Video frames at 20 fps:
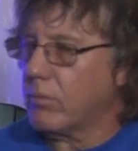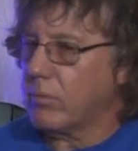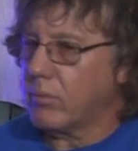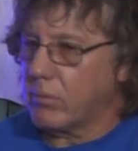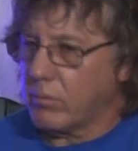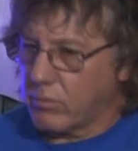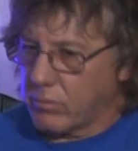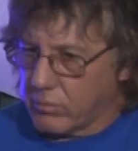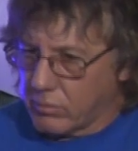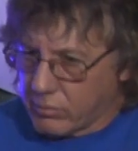
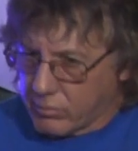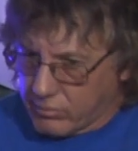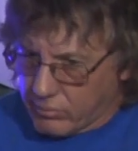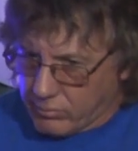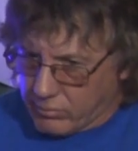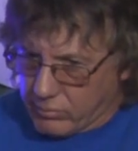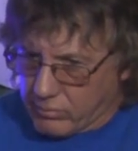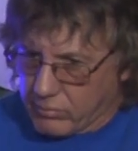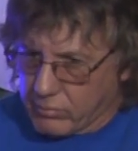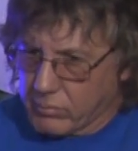
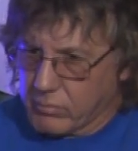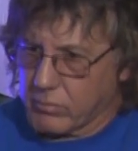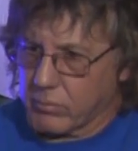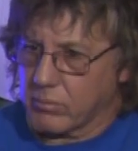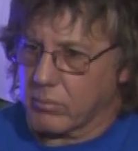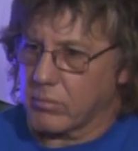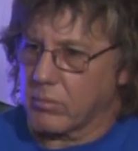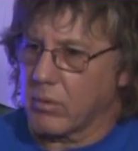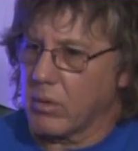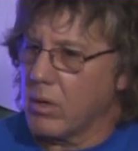
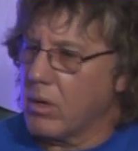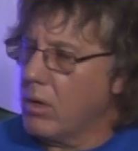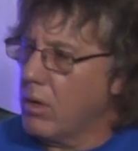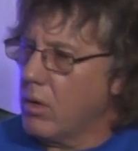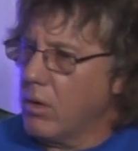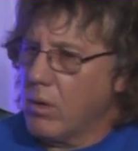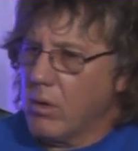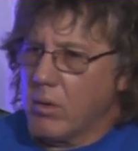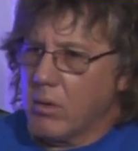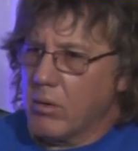
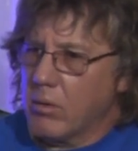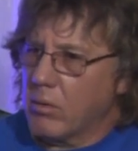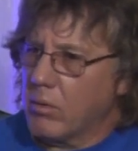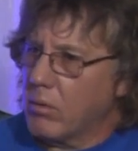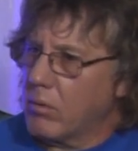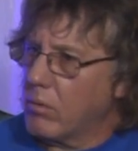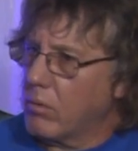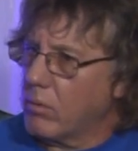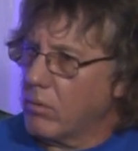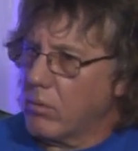
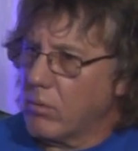(silent)